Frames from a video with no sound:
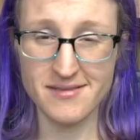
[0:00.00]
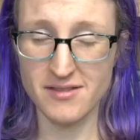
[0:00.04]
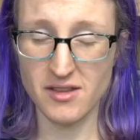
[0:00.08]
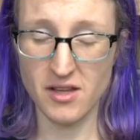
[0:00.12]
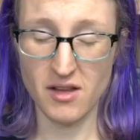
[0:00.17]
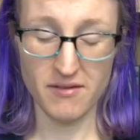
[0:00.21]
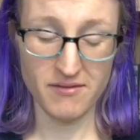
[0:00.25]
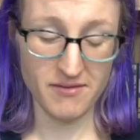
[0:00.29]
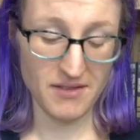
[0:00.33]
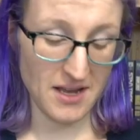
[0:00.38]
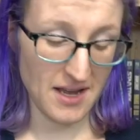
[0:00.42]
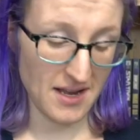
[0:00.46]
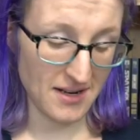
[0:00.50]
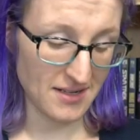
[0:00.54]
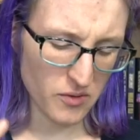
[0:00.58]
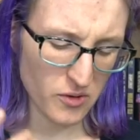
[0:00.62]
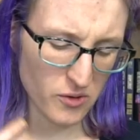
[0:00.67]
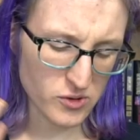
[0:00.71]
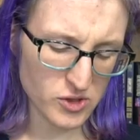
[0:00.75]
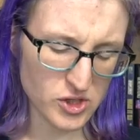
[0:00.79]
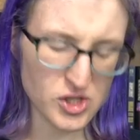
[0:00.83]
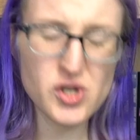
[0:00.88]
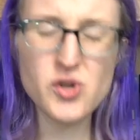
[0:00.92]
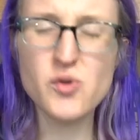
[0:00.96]
Love that.
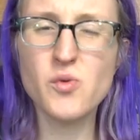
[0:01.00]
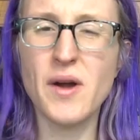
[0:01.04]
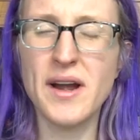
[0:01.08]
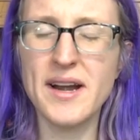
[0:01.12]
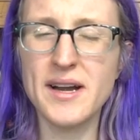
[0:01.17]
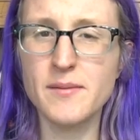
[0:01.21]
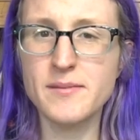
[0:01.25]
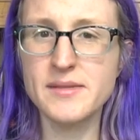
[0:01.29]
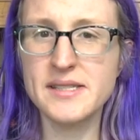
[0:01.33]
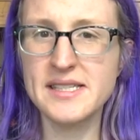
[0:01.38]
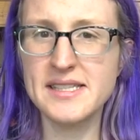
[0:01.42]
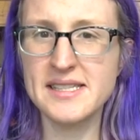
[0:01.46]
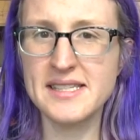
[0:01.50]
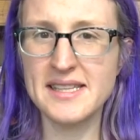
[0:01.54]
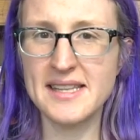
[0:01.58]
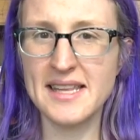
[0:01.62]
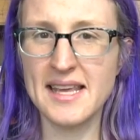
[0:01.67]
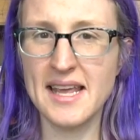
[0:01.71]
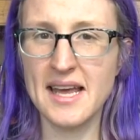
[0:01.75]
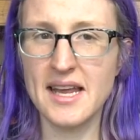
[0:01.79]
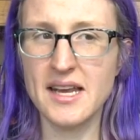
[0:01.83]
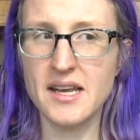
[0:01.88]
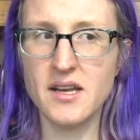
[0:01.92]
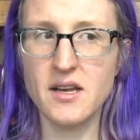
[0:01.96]
There's 2 random scenes at the
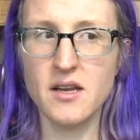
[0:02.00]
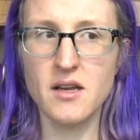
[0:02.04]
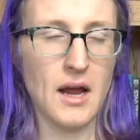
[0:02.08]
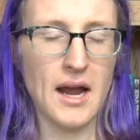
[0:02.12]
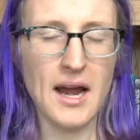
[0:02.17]
end.